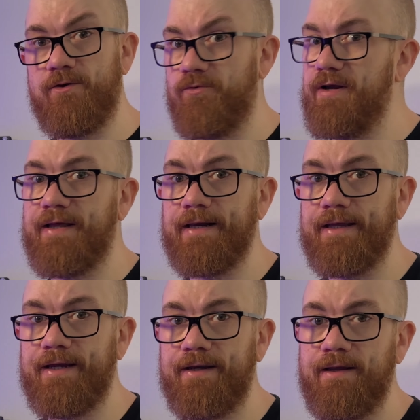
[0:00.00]
it really
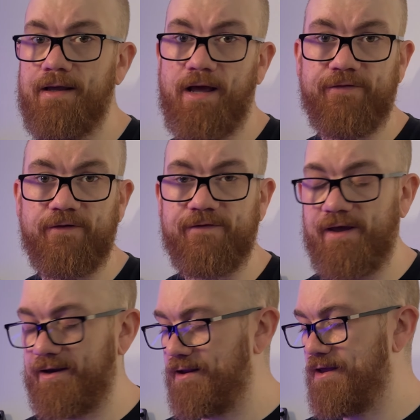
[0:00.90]
clean, as I
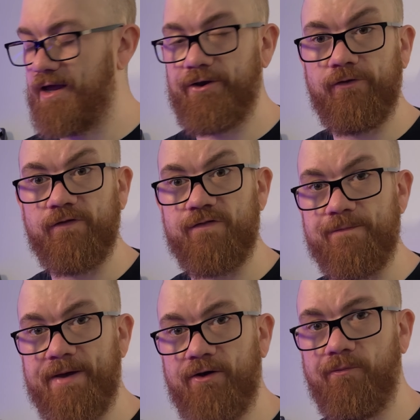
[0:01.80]
said, and use it as a
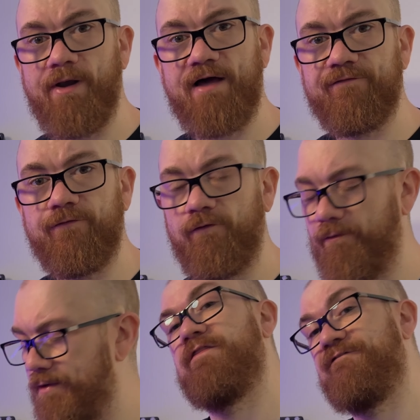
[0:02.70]
pedal
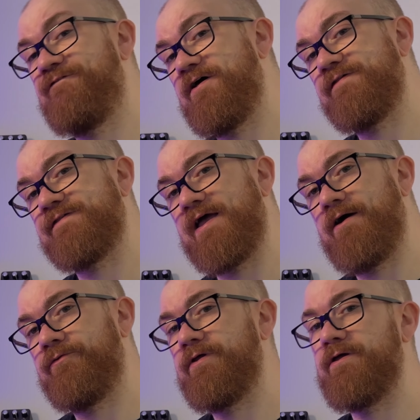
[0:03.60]
platform. The first
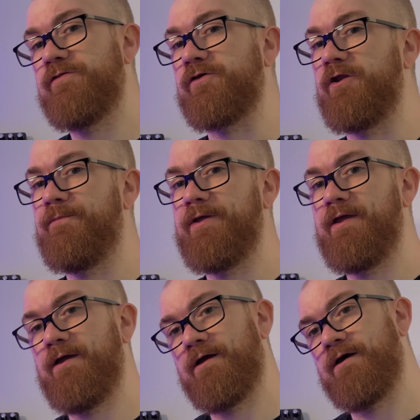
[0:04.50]
sound is going to
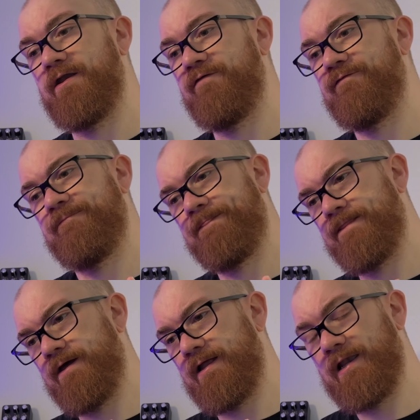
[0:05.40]
be a kind of
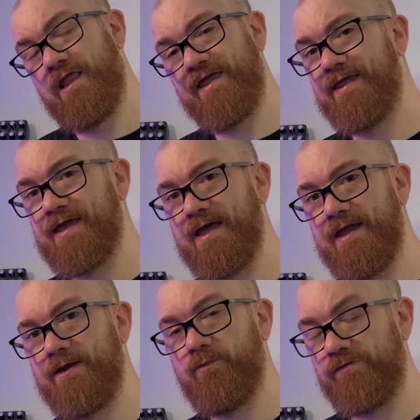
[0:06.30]
light
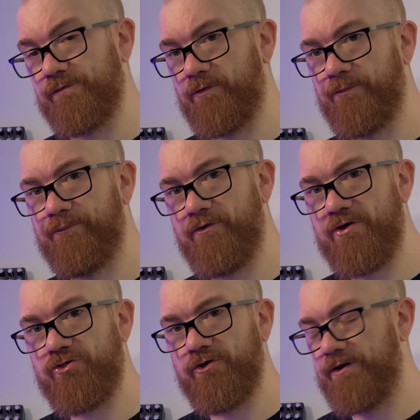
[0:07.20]
gain with some
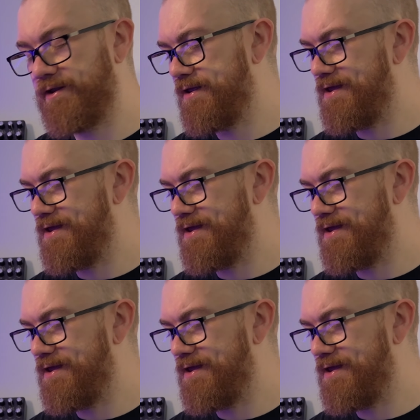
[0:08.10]
compression,